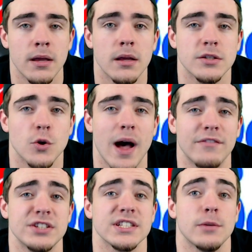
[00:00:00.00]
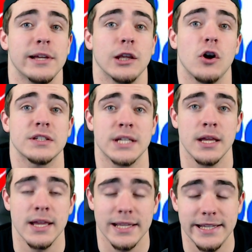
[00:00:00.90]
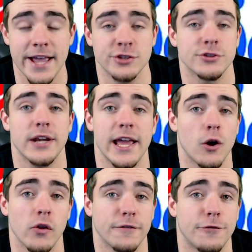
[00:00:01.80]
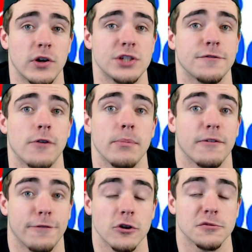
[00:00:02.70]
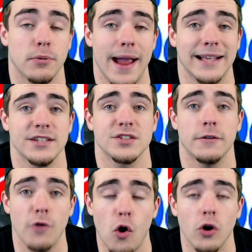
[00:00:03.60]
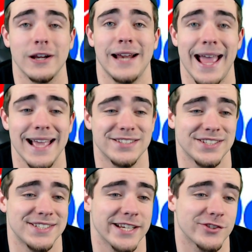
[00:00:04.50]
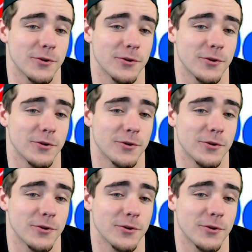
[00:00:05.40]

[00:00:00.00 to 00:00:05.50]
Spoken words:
So obviously we looked yesterday at all the footage from the first practice of Harden as a Sixer,